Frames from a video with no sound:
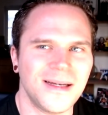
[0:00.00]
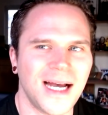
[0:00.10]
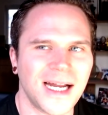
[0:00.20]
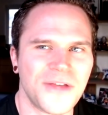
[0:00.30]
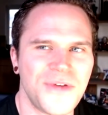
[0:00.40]

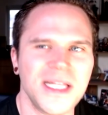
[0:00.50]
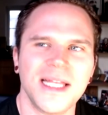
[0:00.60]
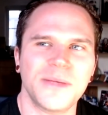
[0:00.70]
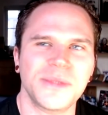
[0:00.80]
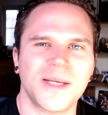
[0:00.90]
And I think that
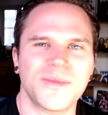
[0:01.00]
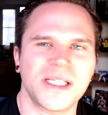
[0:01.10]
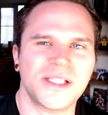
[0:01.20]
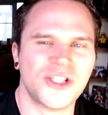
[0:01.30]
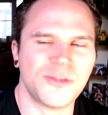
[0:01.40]
there was something
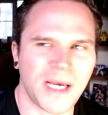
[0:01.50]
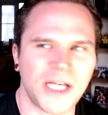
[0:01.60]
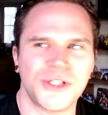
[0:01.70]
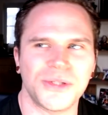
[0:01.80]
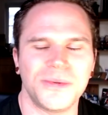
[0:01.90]

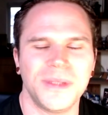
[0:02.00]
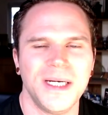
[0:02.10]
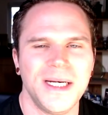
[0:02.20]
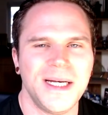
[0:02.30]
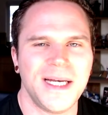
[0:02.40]
special
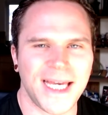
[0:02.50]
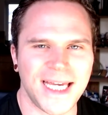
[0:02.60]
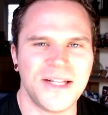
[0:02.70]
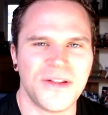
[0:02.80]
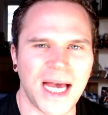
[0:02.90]

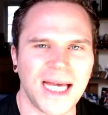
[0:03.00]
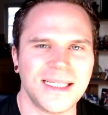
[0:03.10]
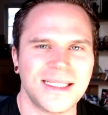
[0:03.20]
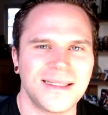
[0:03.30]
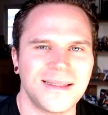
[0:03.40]
in that,